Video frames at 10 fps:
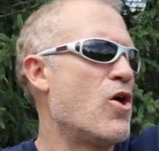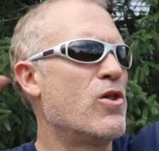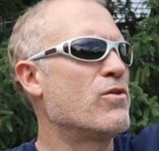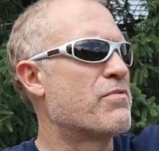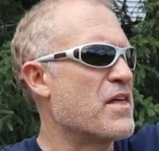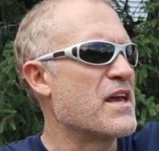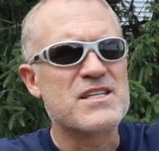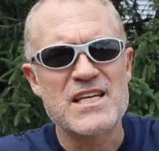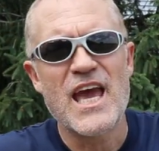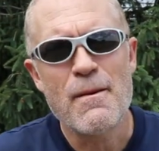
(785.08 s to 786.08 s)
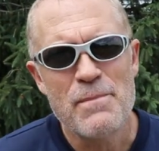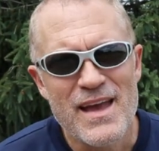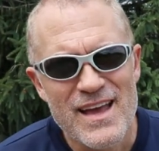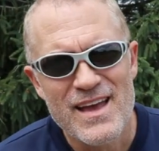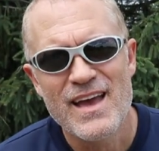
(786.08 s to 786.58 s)
all things
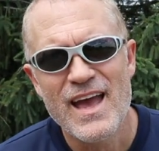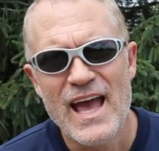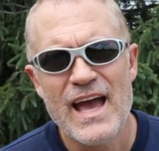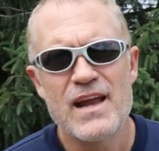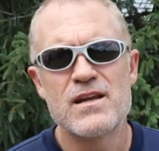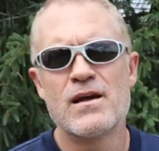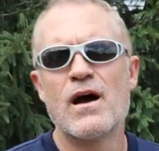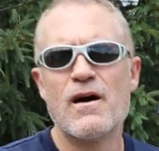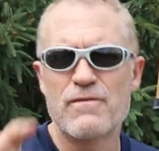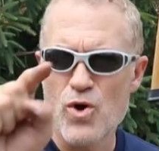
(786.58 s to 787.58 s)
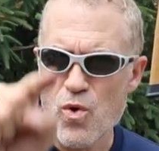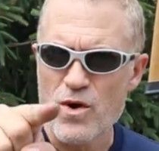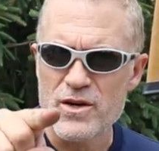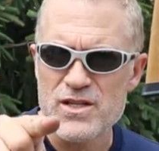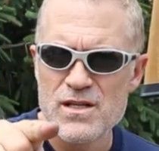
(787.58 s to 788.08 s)
camping and, of
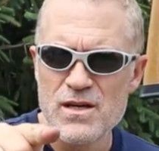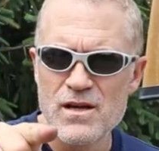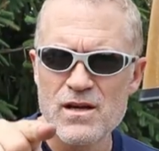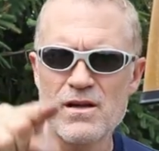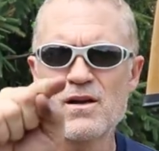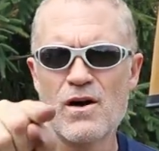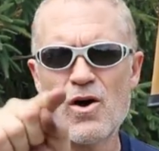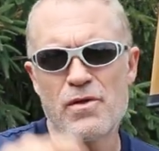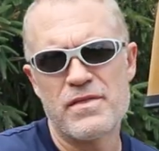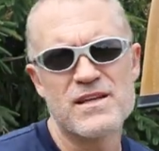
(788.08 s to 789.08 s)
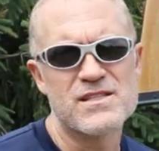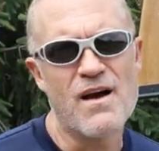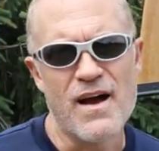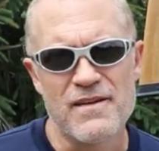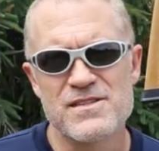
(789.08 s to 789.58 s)
course, all
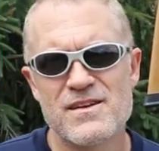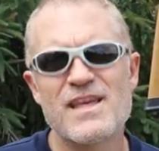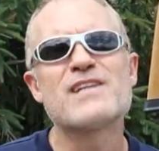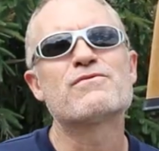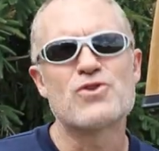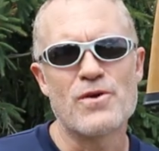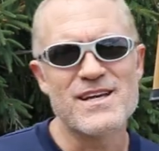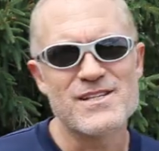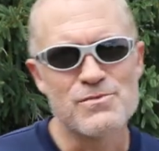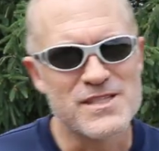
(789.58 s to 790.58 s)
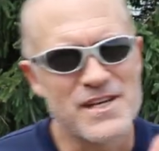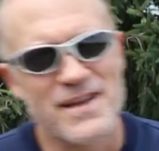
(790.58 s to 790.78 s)
things knives. Thanks for joining us. We'll